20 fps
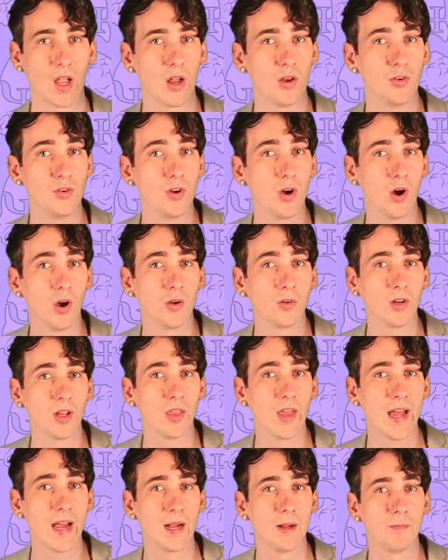Not only
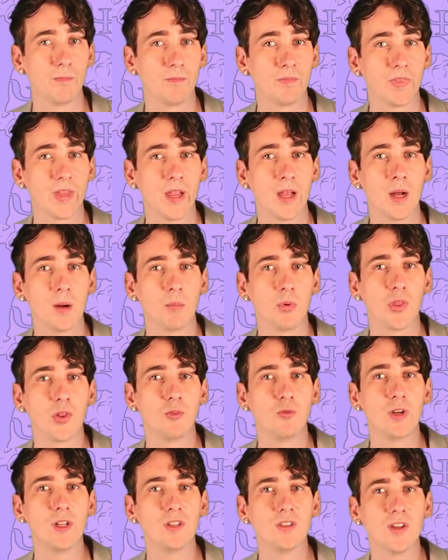that, but the
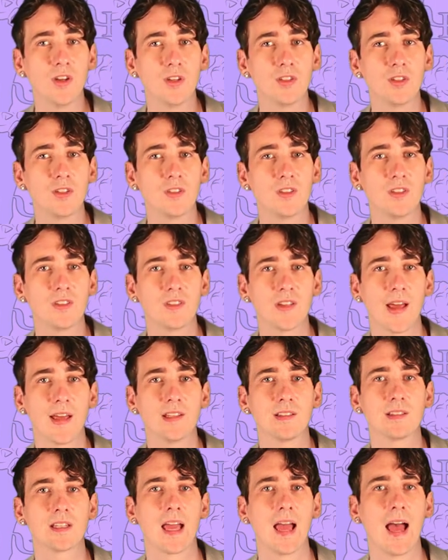researchers
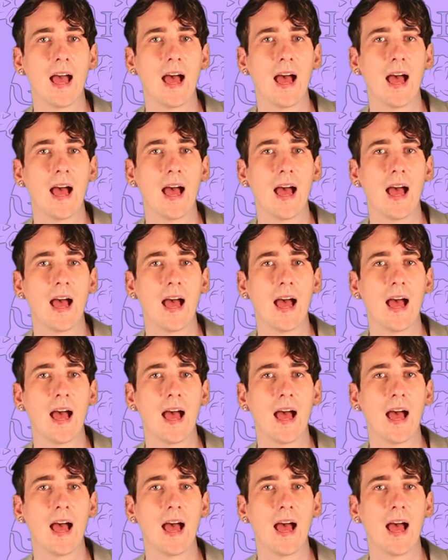assessed